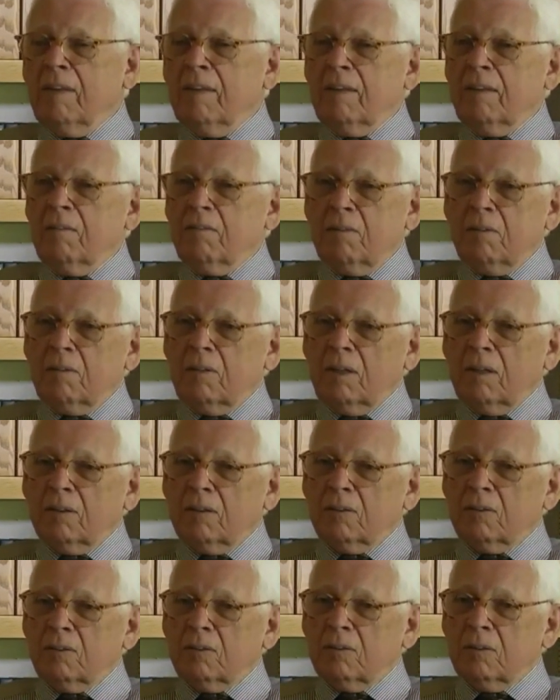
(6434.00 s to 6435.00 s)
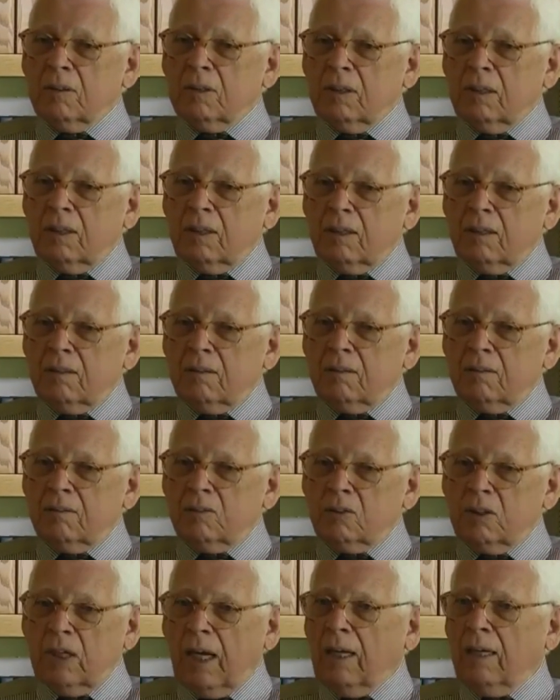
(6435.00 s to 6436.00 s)
the
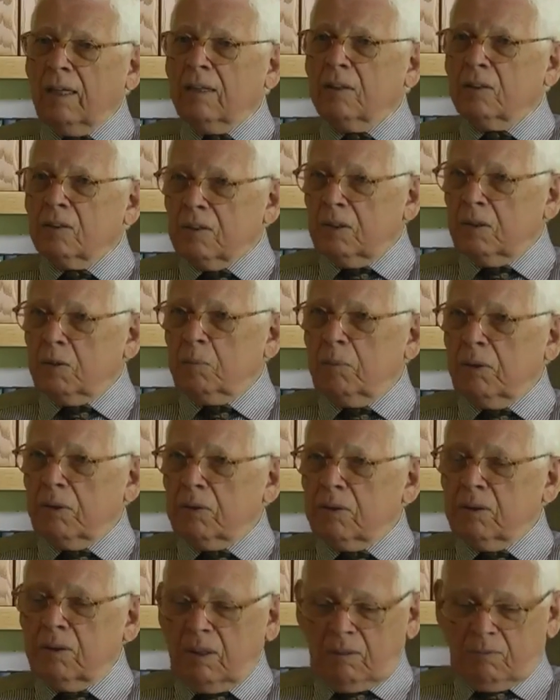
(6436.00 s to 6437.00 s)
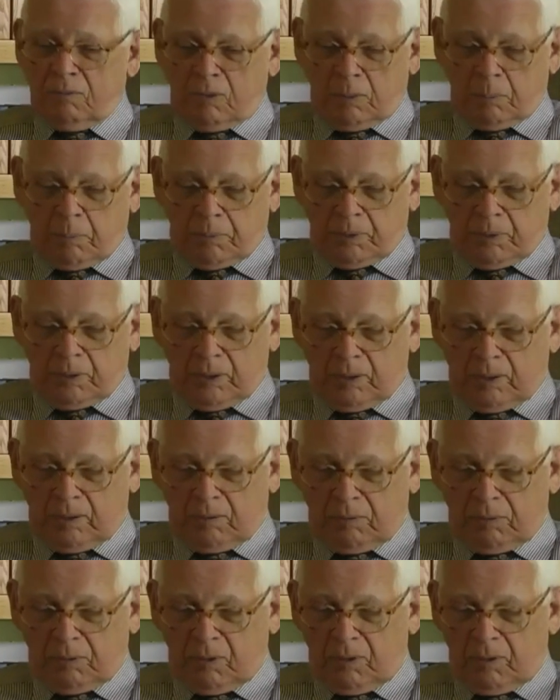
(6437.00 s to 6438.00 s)
challenge this must have
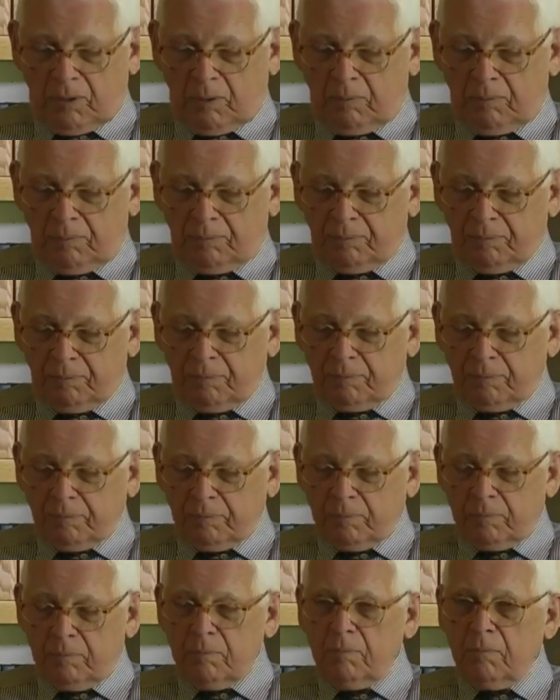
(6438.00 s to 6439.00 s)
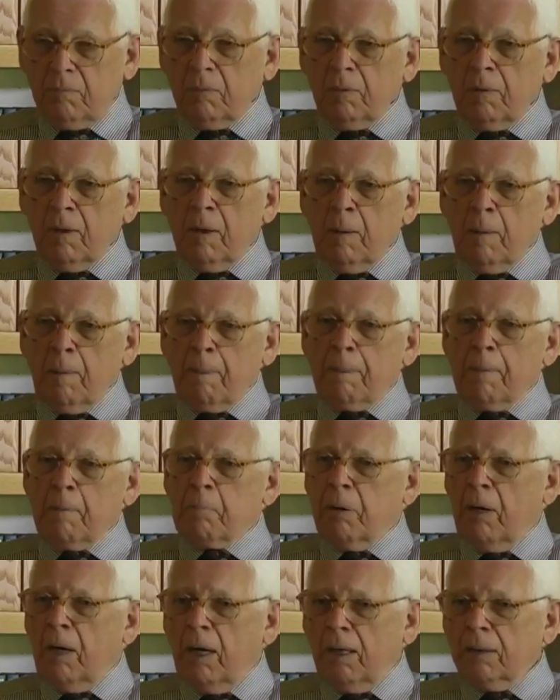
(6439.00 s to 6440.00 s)
represented for them.
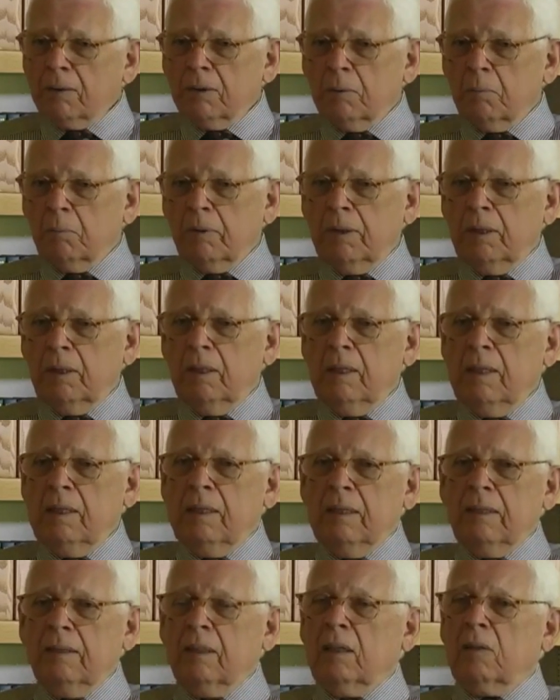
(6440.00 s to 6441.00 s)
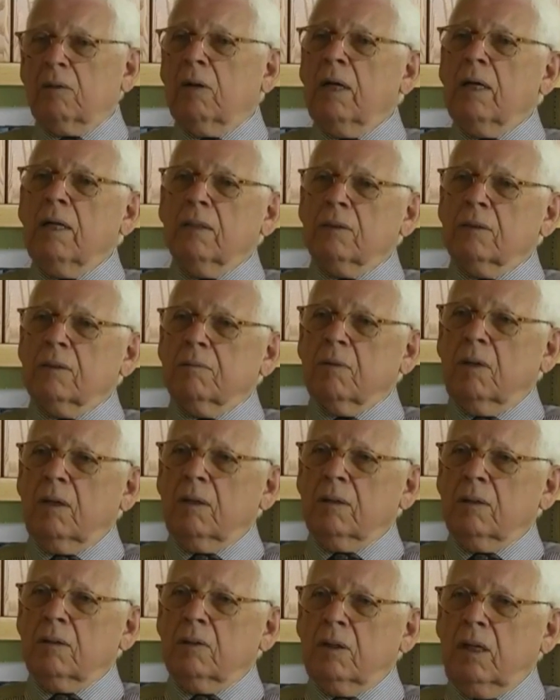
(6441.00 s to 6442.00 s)
Possibly the greatest of all
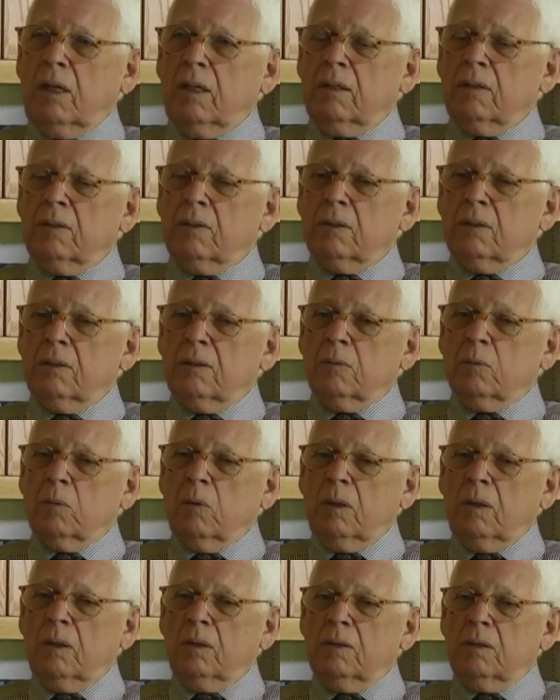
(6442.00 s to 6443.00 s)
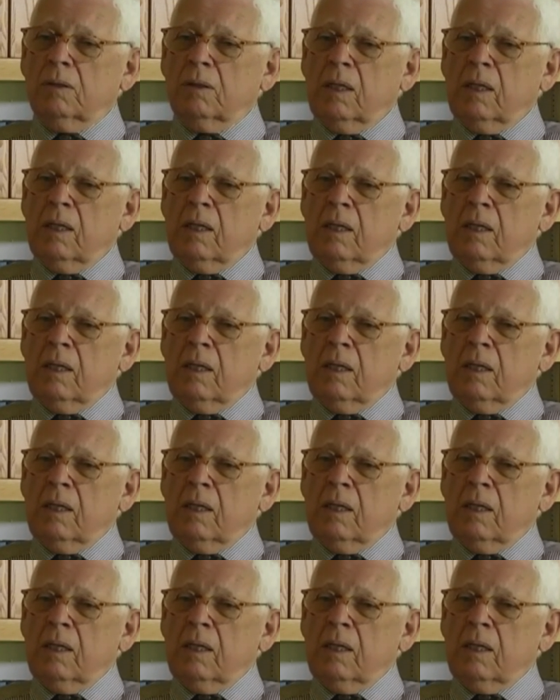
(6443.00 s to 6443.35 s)
the challenges was